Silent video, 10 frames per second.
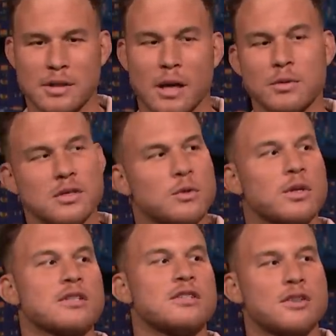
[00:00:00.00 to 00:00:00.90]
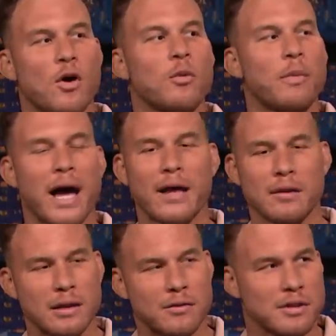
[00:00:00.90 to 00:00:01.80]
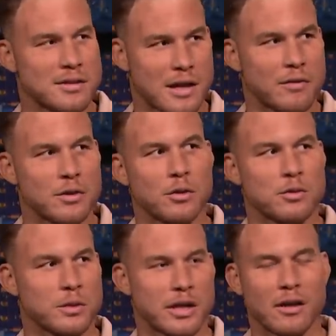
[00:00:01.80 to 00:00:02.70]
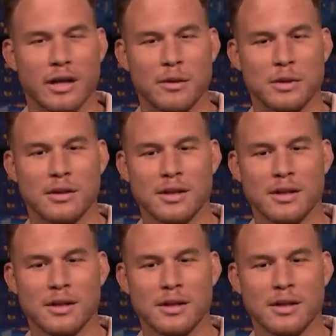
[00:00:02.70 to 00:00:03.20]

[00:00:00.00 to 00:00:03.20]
and I was doing so bad that even the seven year olds were yelling at me.